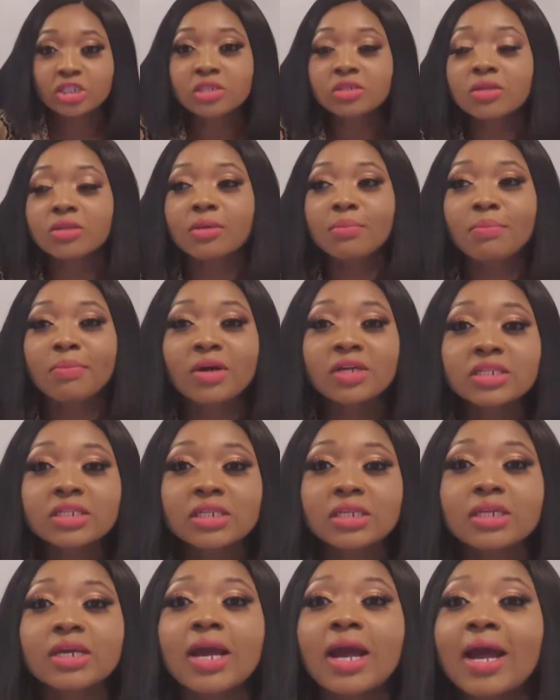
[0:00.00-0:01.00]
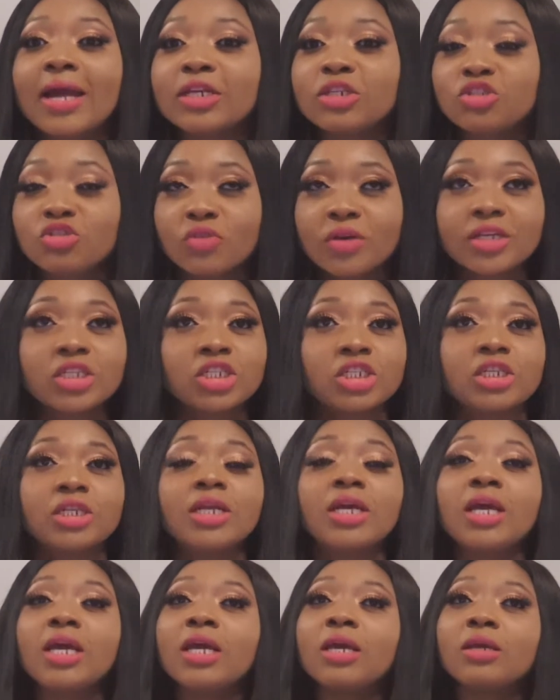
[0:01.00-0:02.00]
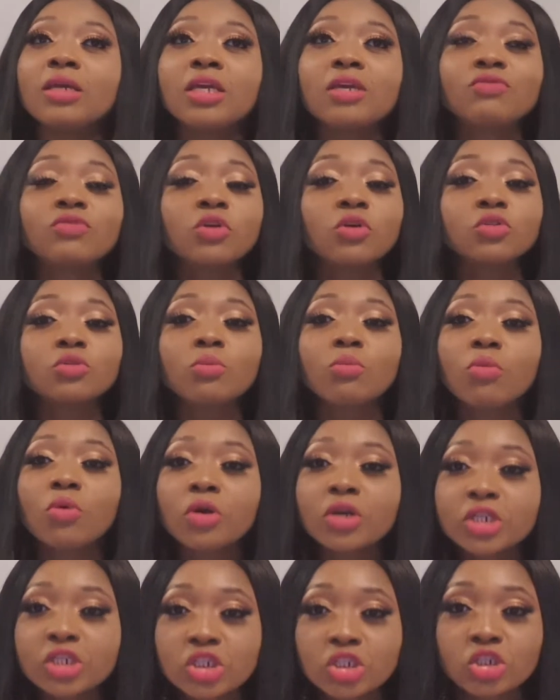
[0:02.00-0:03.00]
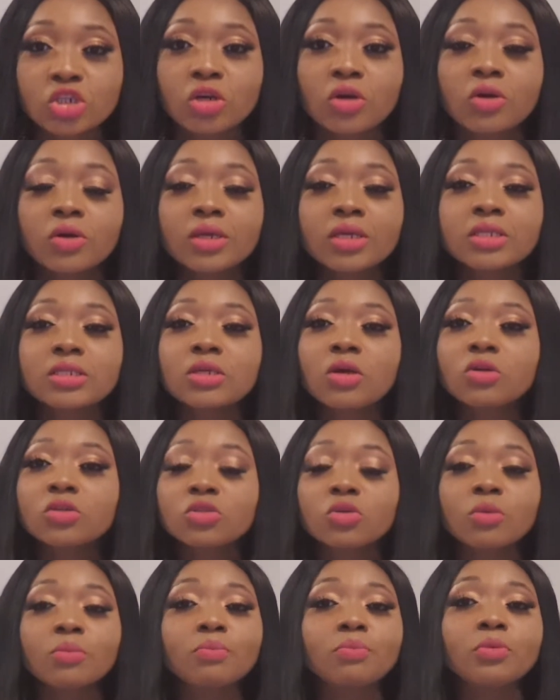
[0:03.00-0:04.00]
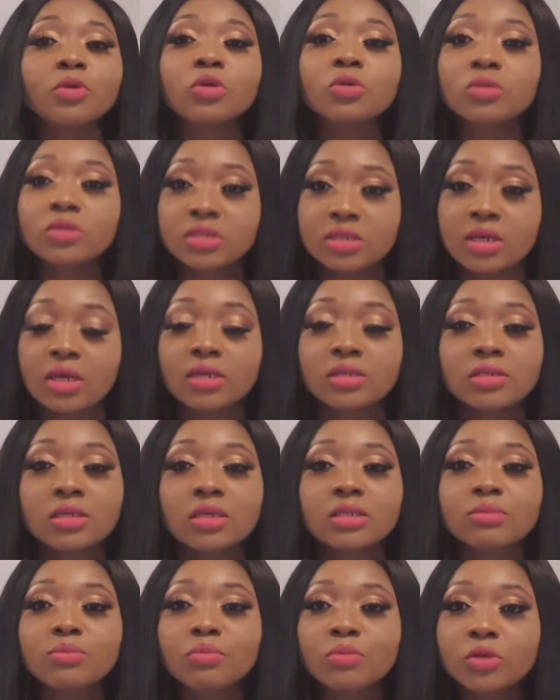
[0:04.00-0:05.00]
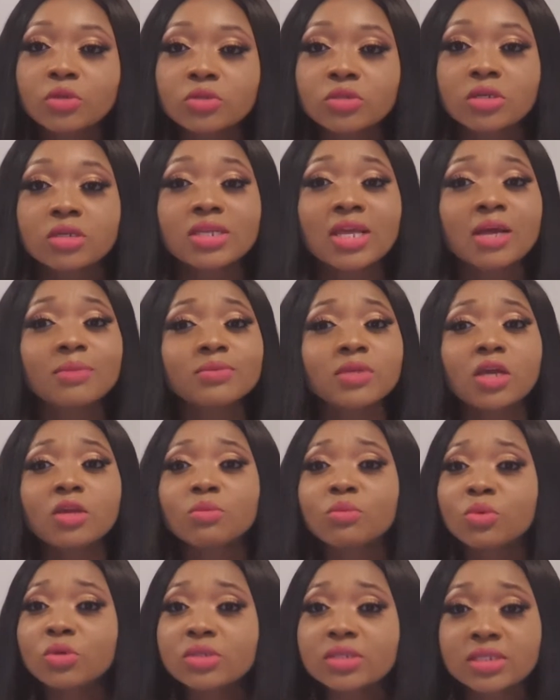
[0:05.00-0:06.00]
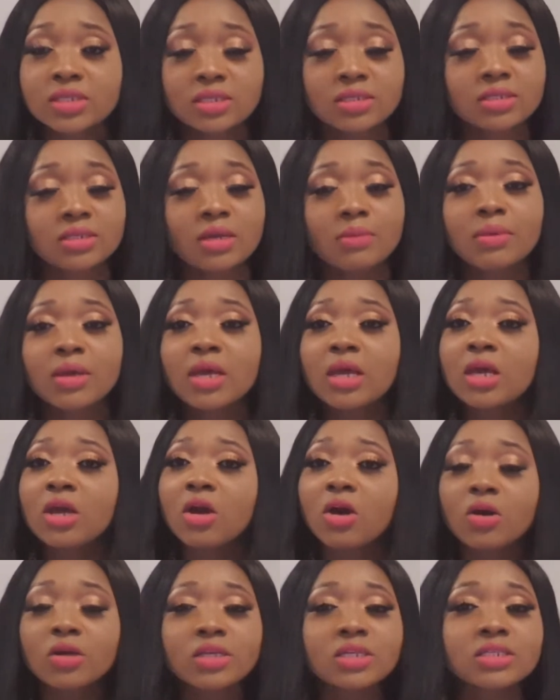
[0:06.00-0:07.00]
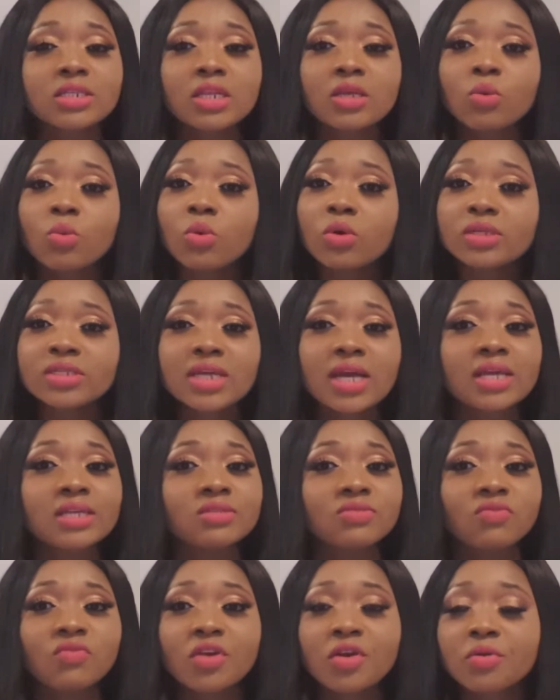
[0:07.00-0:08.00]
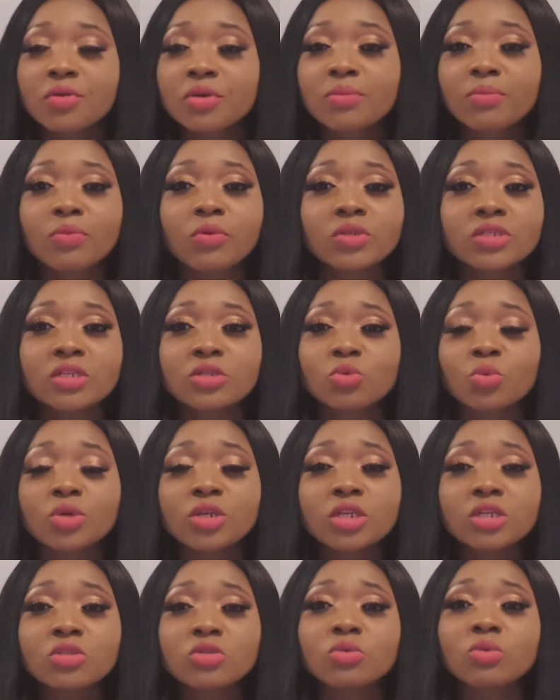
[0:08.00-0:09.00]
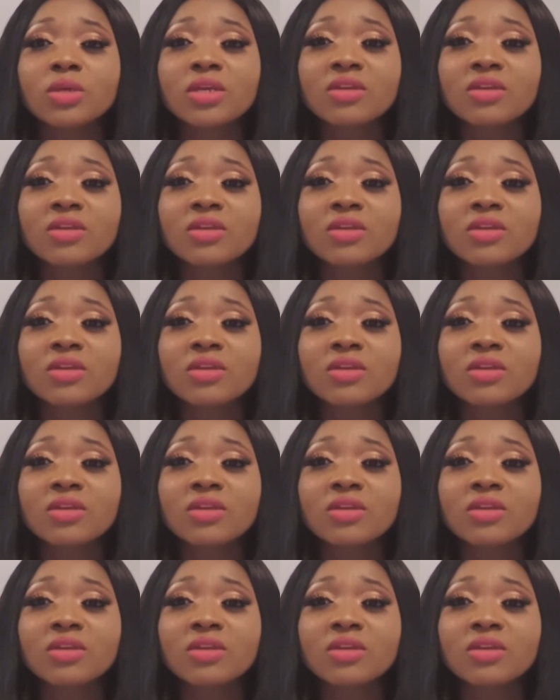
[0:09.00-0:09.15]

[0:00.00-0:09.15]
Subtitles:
to the body. Hydration gives us moisture. It also builds us, helps our immune system. Honestly, water is very important. We need to